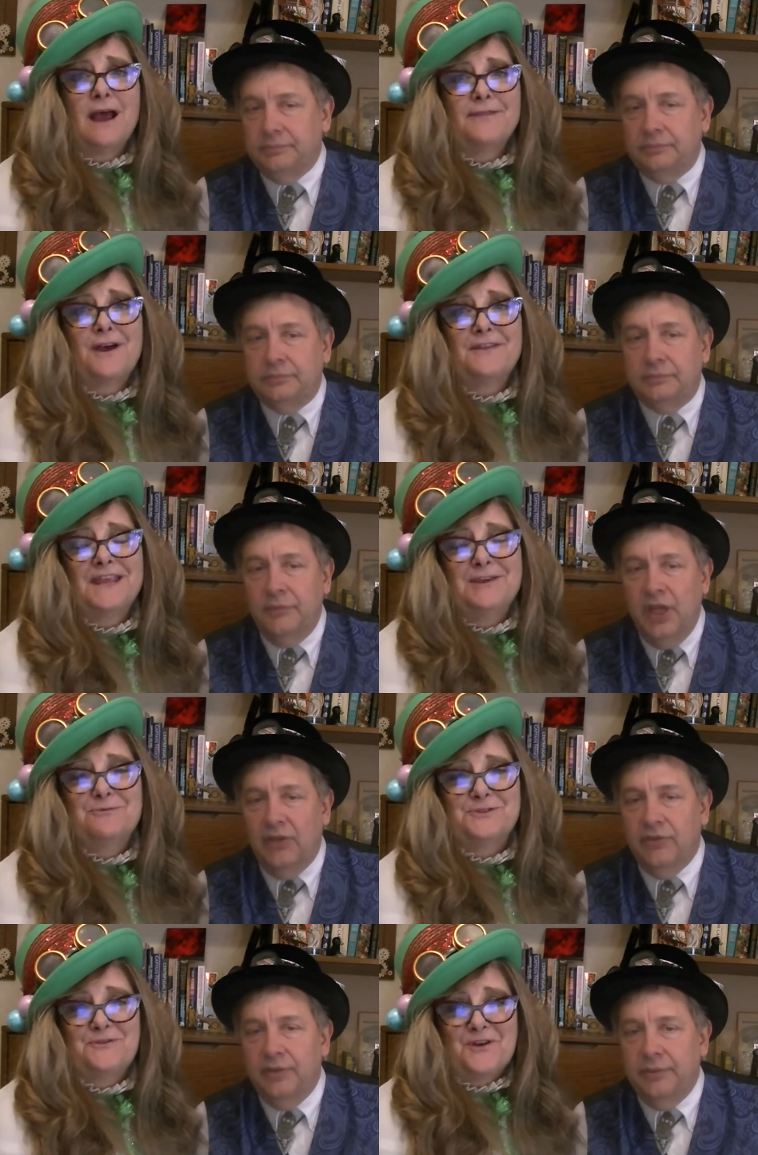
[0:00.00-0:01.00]
Speaker 1: I thought he yes.
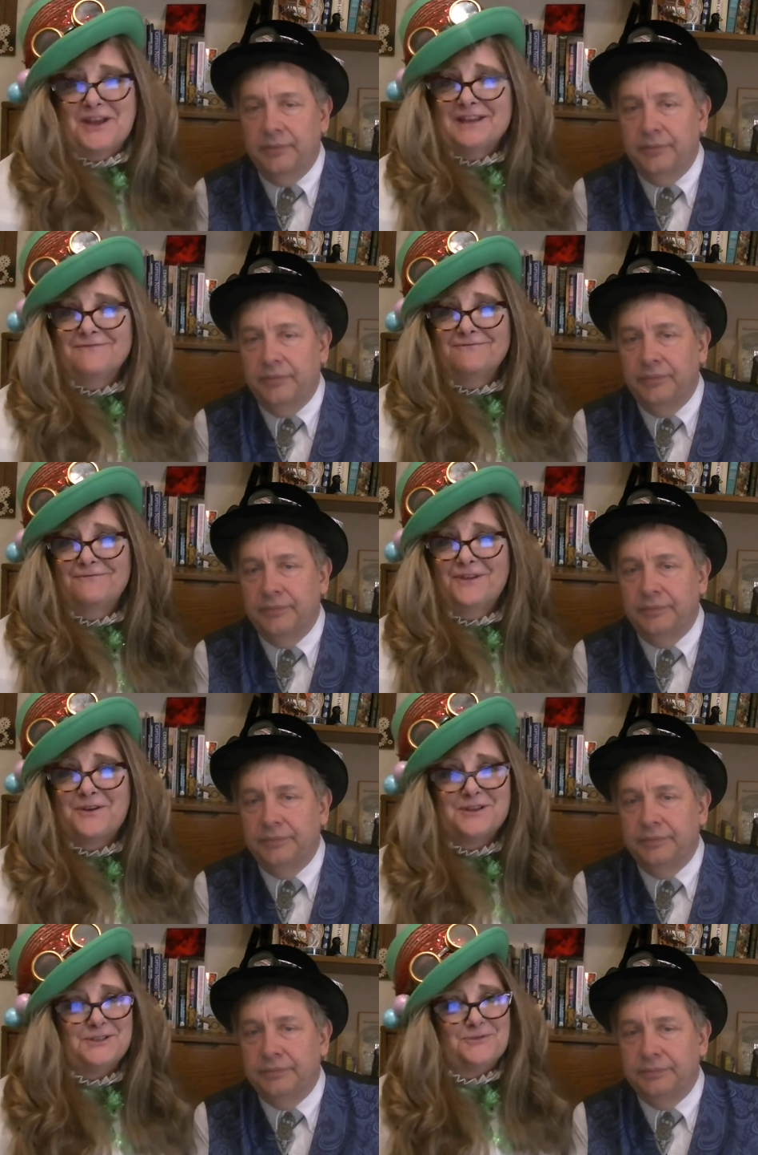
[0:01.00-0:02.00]
was very,
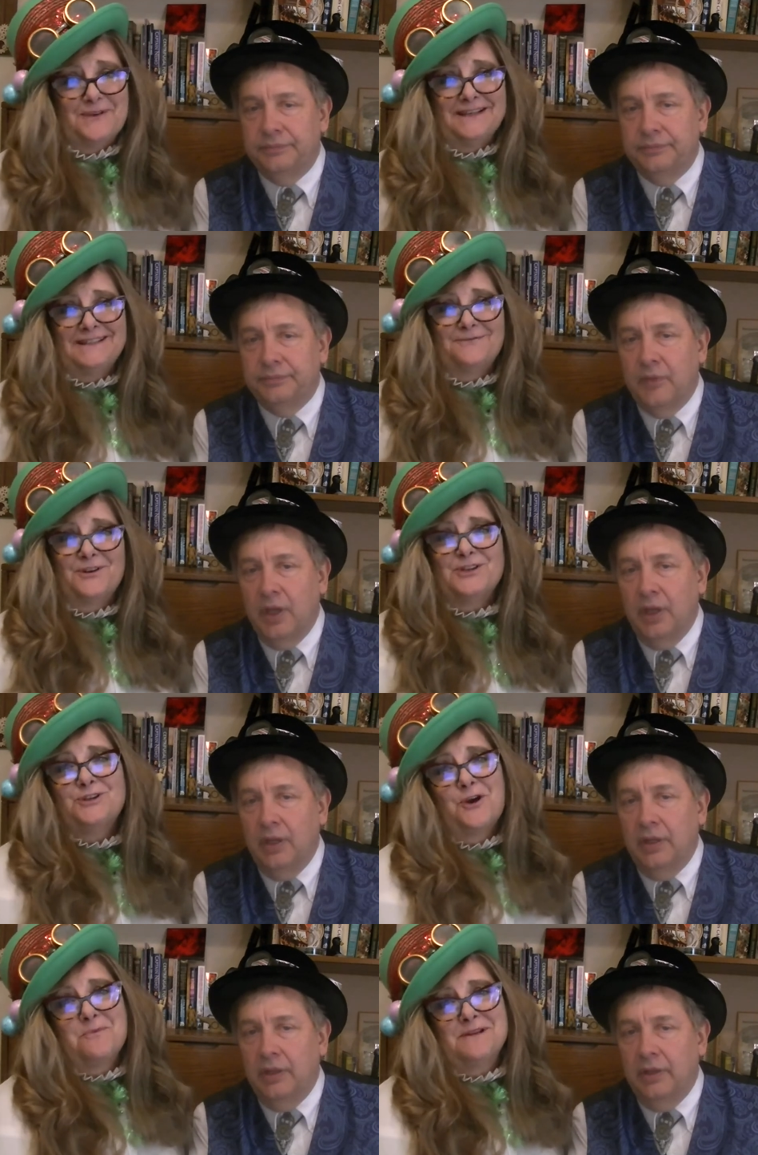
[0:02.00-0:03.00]
very sweet and very
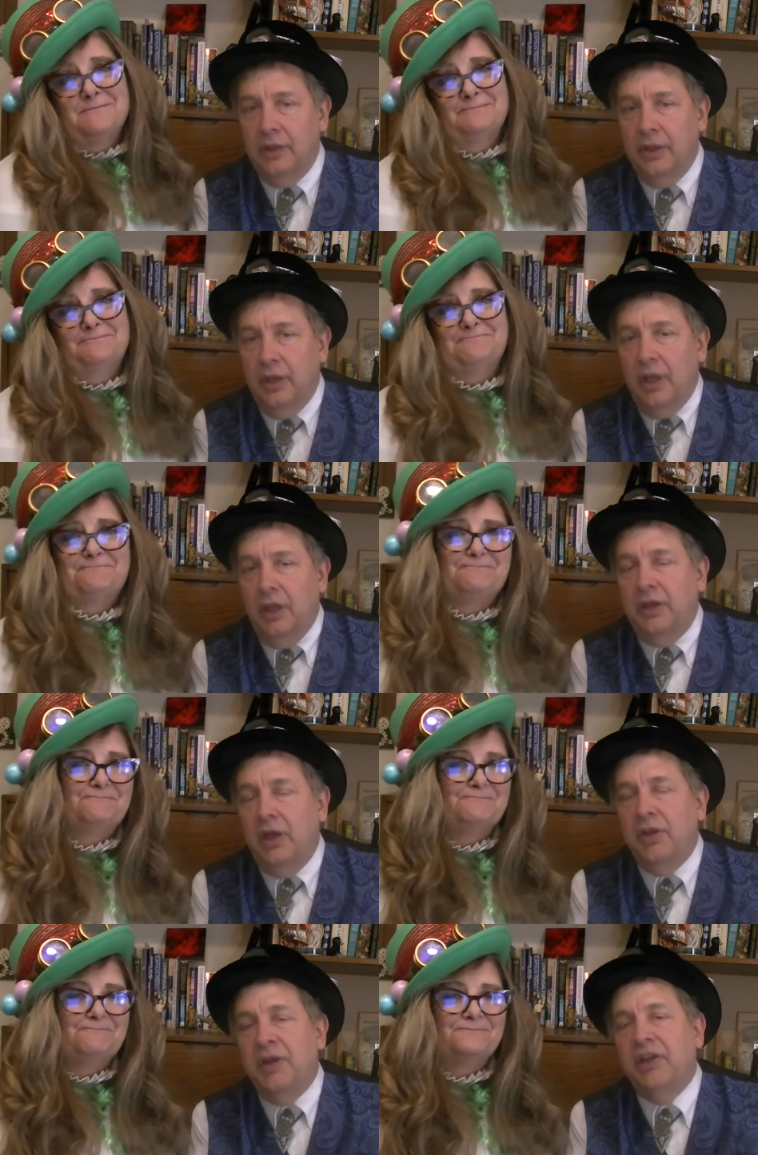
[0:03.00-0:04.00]
charming.
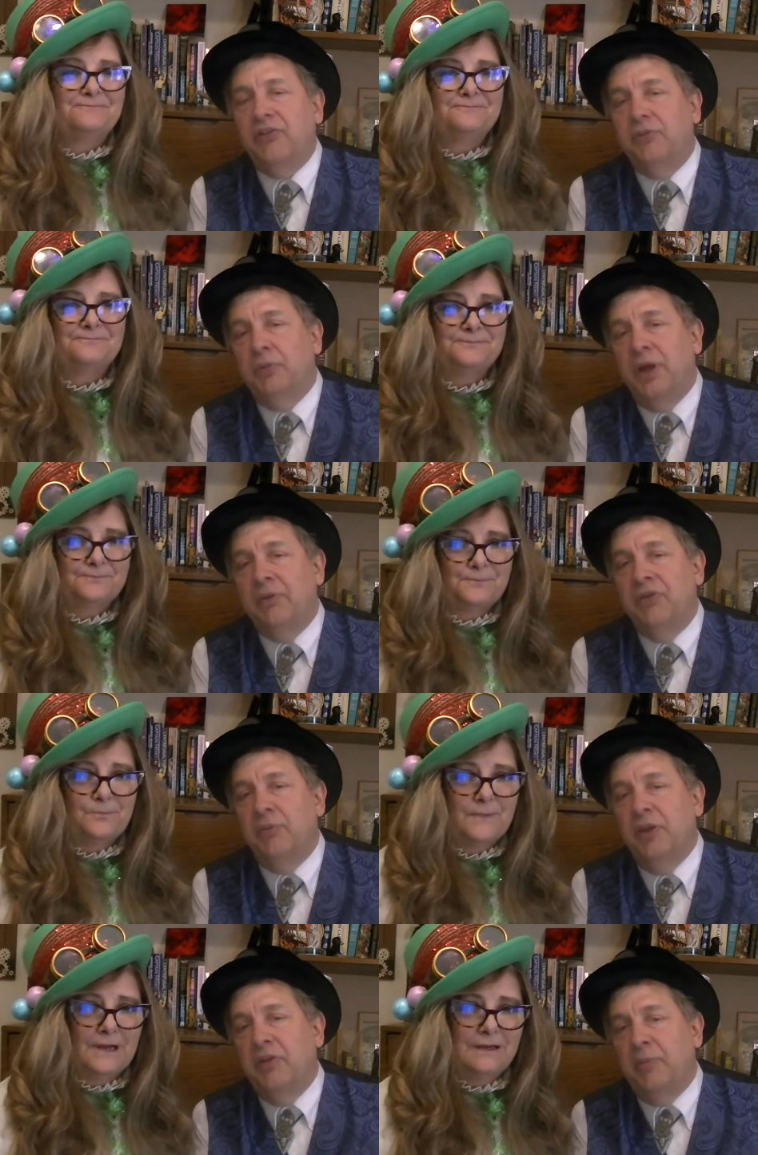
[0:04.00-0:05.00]
Speaker 2: Now, the next one was,
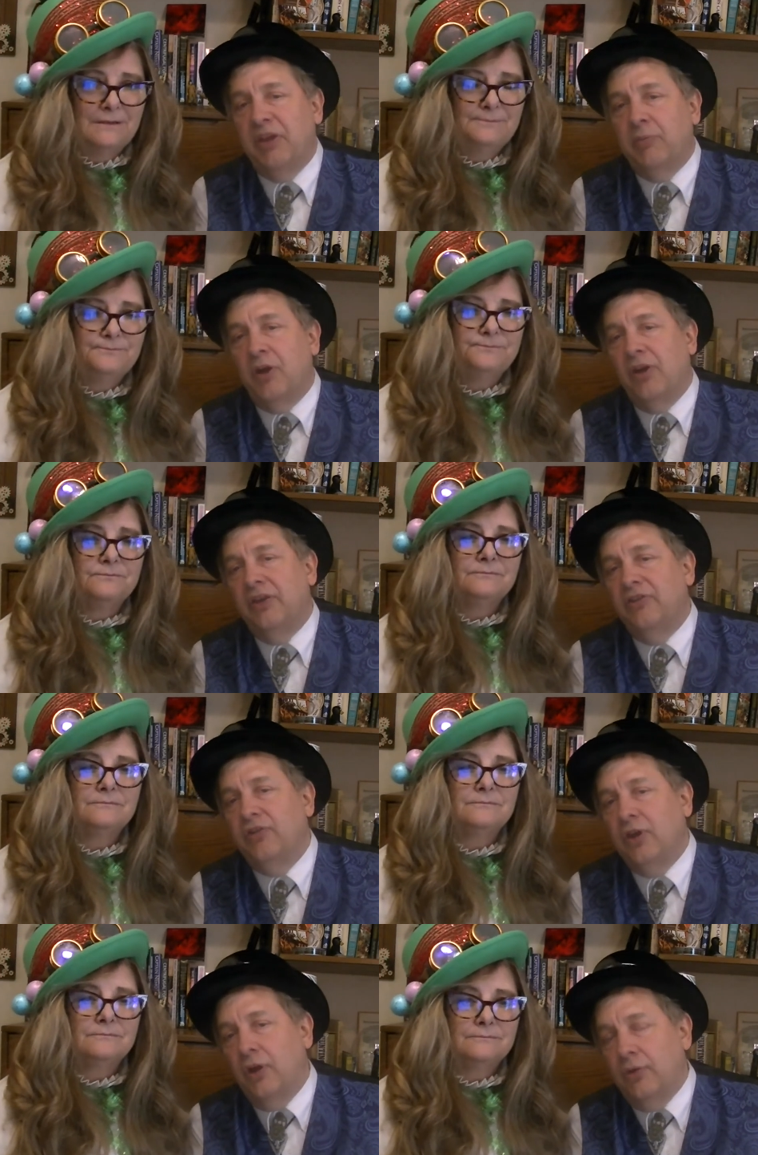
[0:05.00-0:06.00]
was the Best Marley's
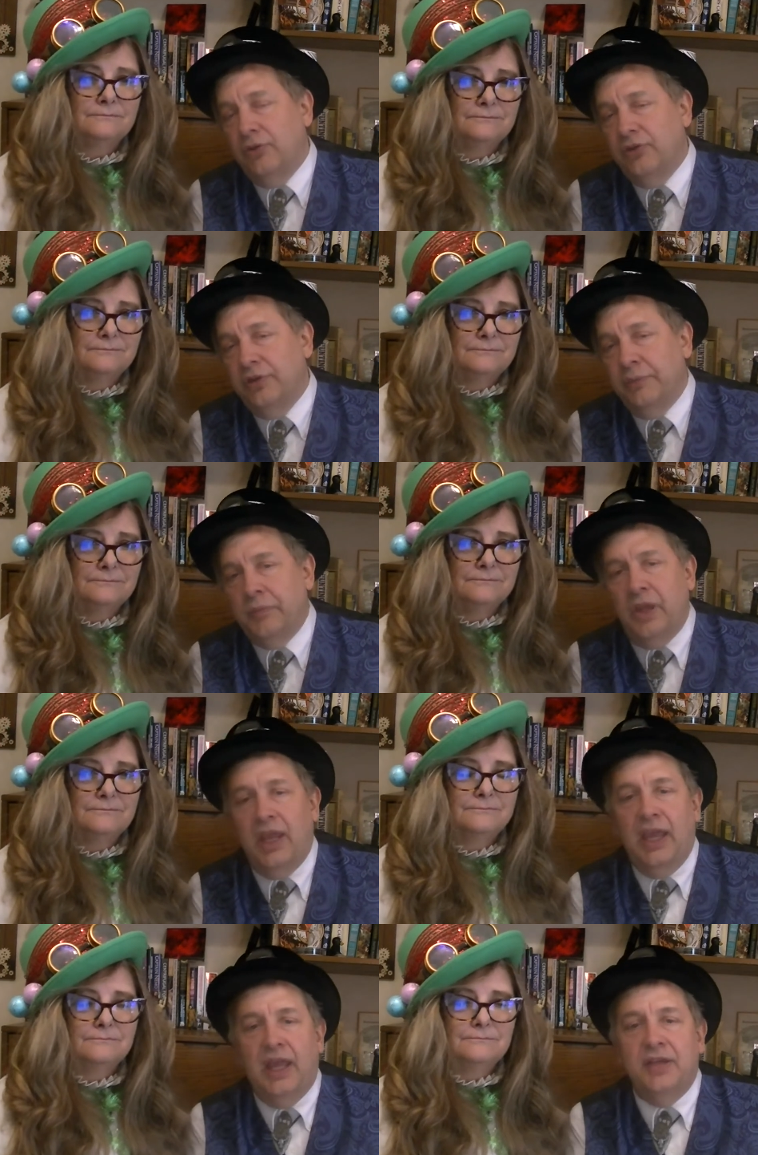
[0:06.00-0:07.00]
Ghost,
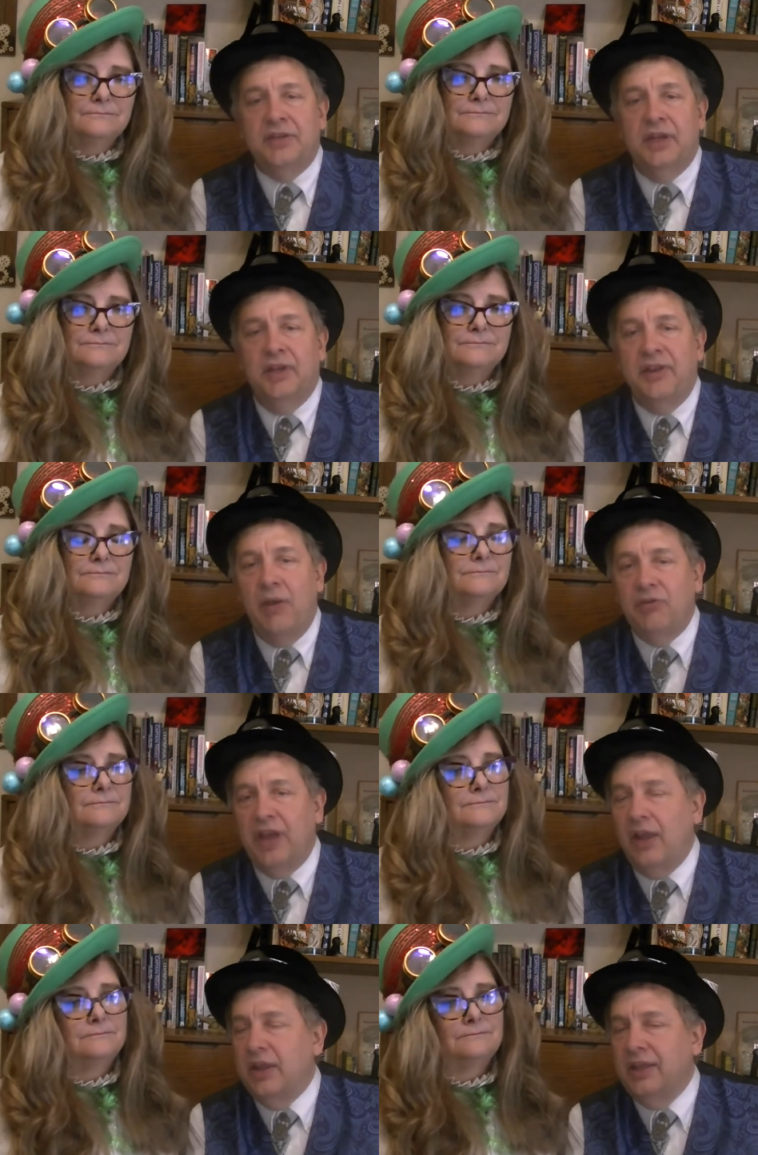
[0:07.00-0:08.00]
and uh, that was
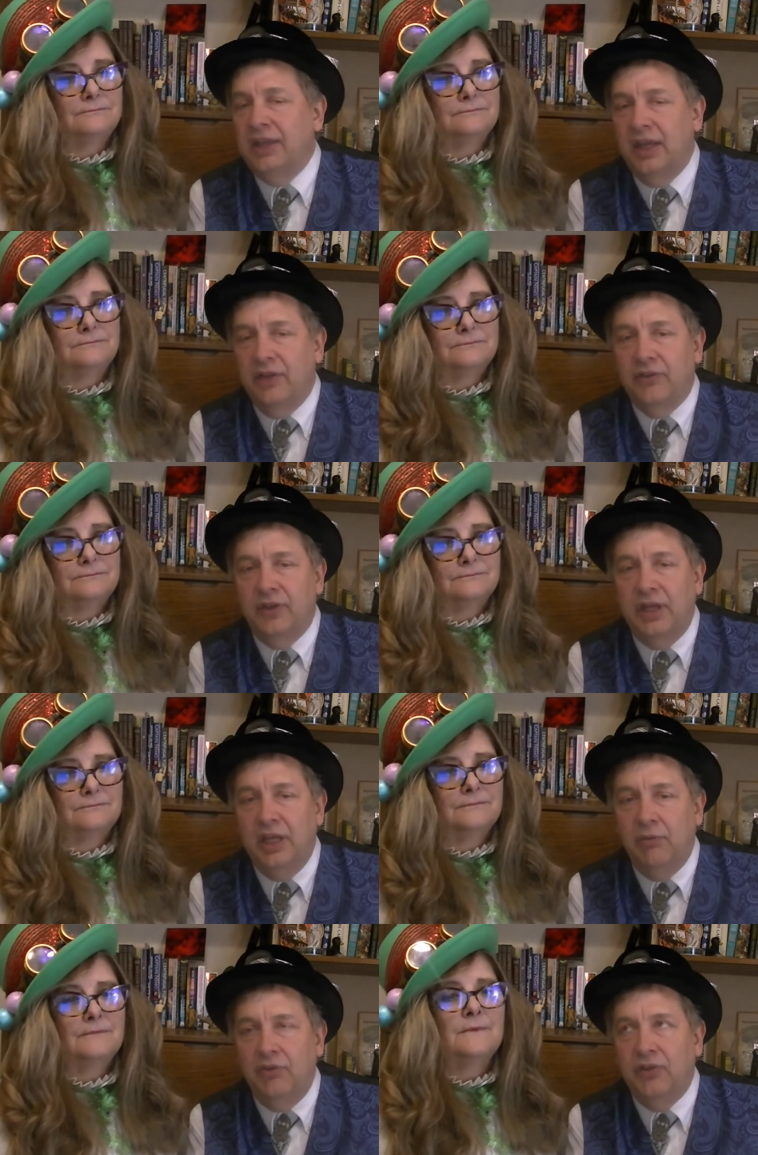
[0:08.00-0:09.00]
Alec Guinness, and
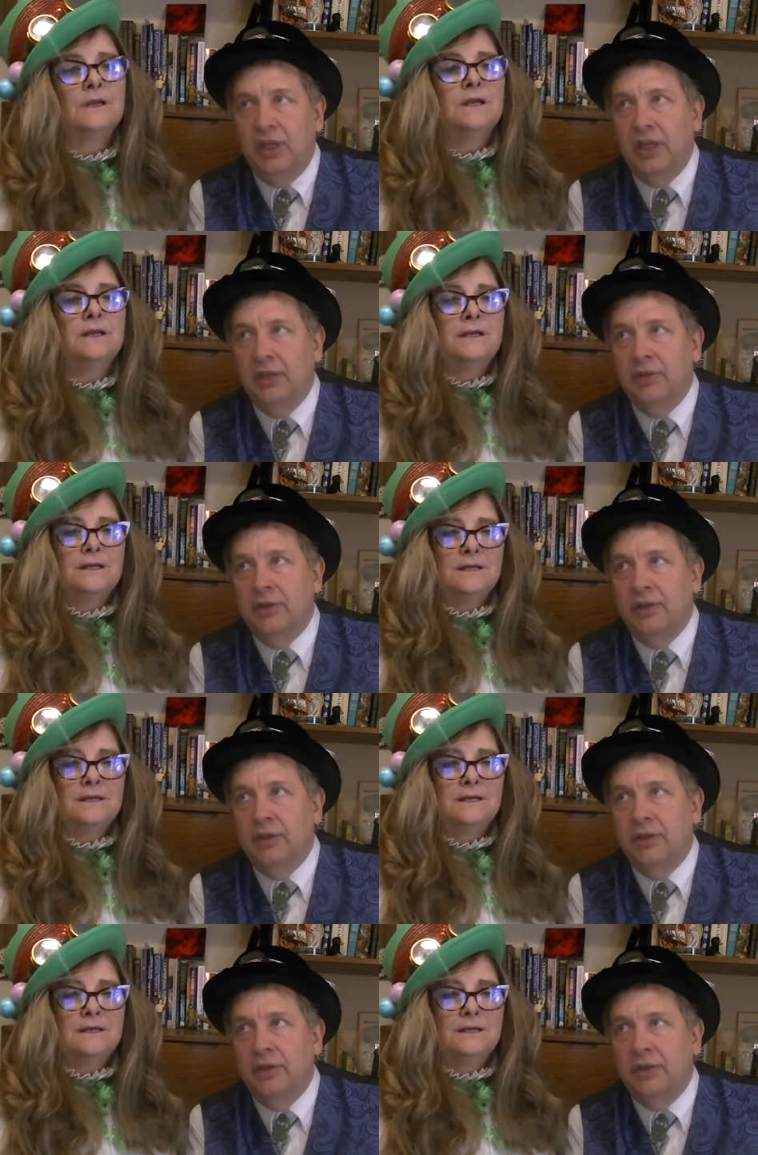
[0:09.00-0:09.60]
he was in,